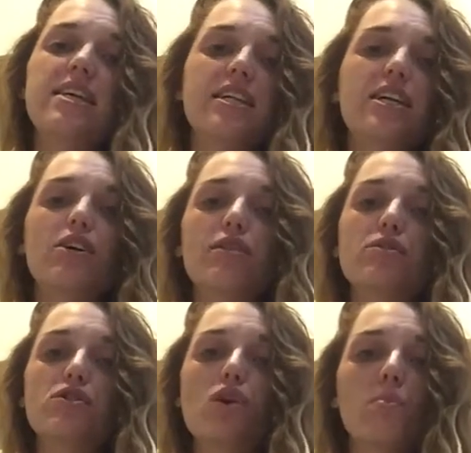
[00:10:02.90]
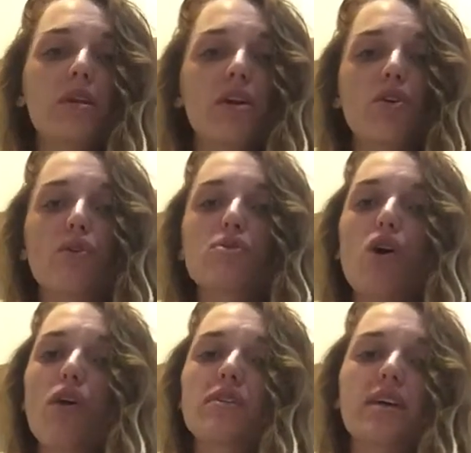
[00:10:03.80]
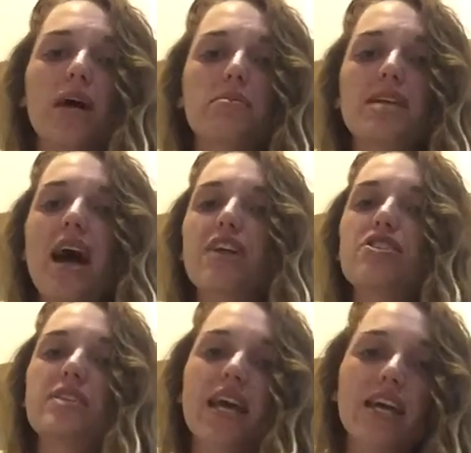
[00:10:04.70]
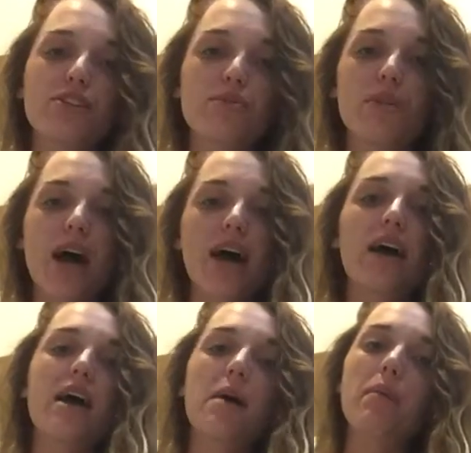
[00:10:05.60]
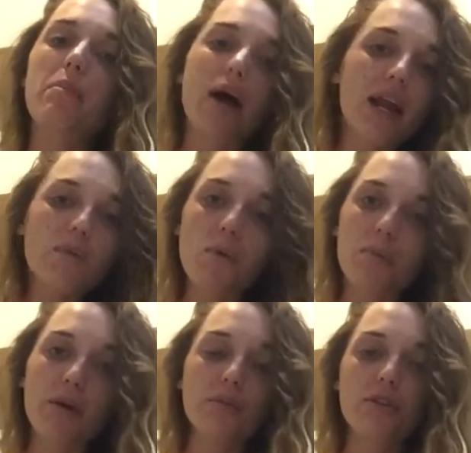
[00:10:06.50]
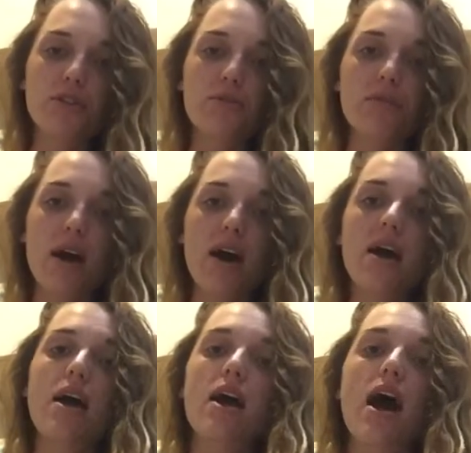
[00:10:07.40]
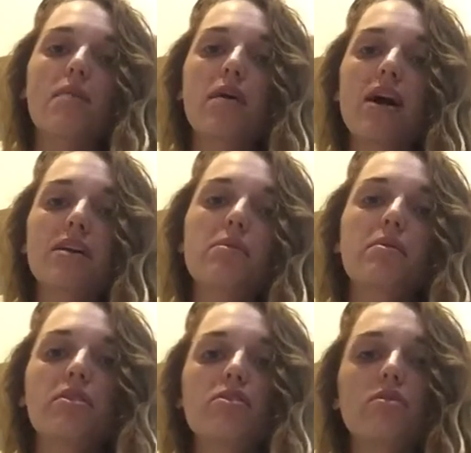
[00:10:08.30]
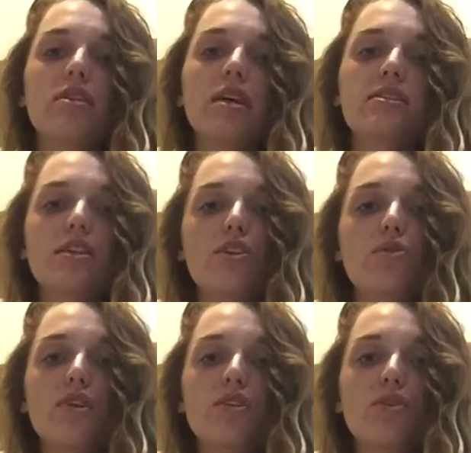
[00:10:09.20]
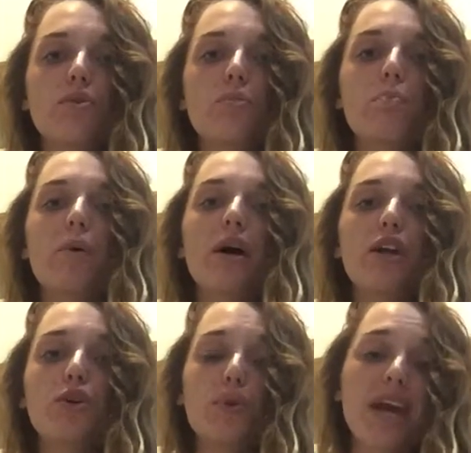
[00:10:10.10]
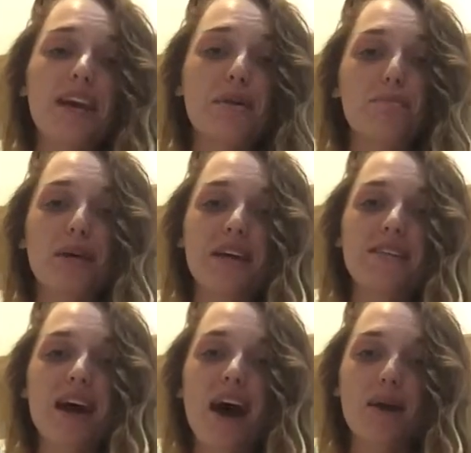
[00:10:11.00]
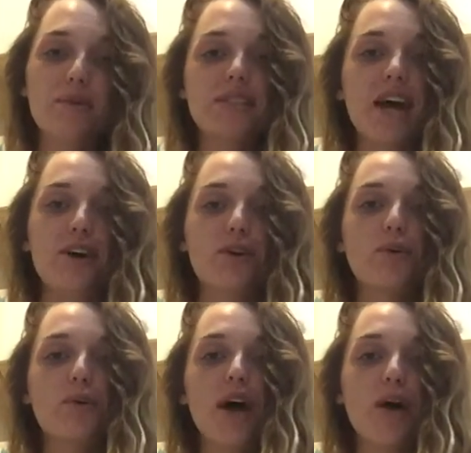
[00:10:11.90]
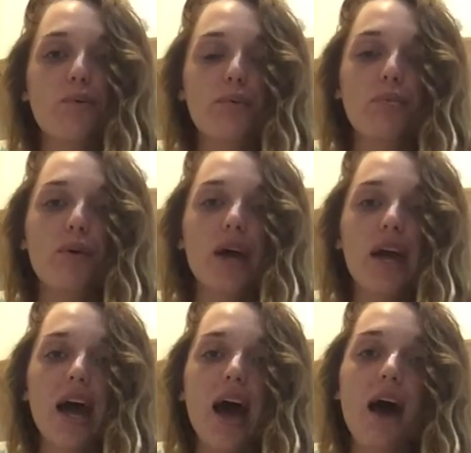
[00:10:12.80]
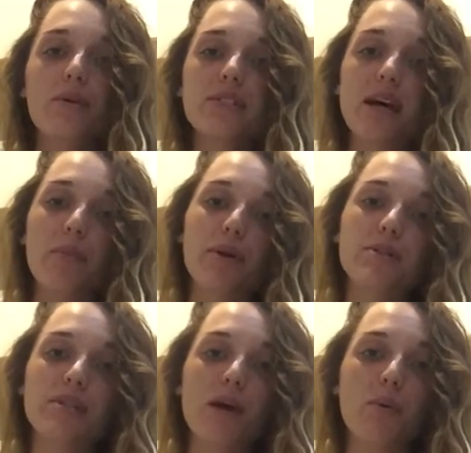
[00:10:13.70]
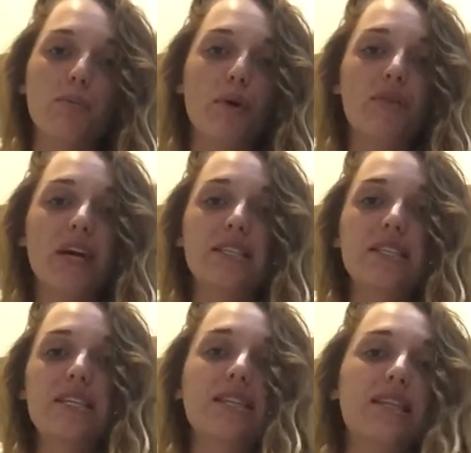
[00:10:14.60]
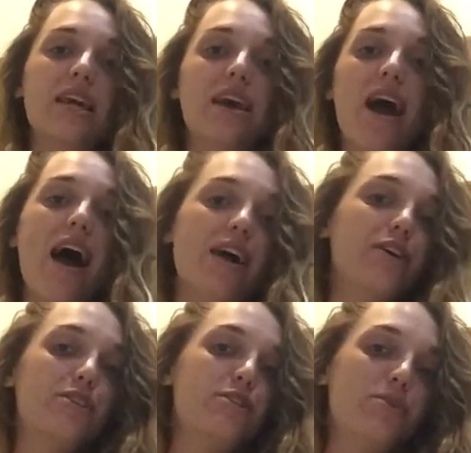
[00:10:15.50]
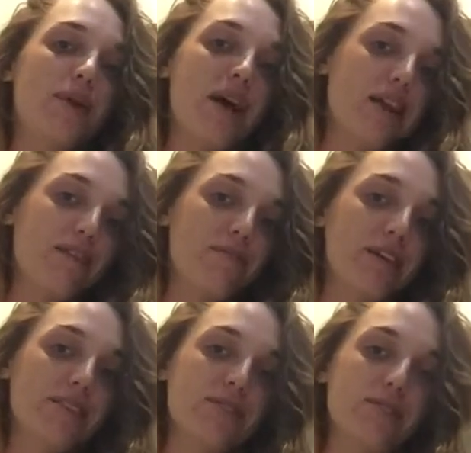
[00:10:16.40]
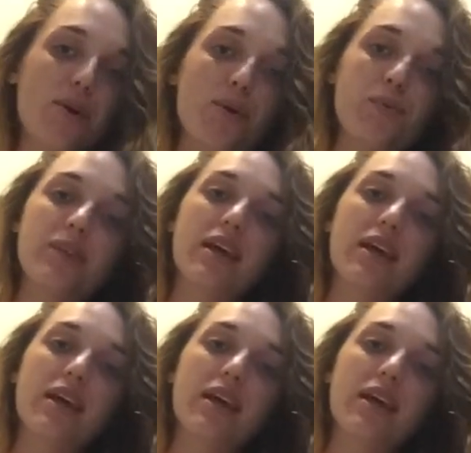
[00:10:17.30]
and hear of so many girls all the time say, I just can't do that. My body won't be able to do that. I'm not going to be able to do the things that you can do, but you can, because I was that girl at one point. I was that person at one point that didn't think I could do any of this. So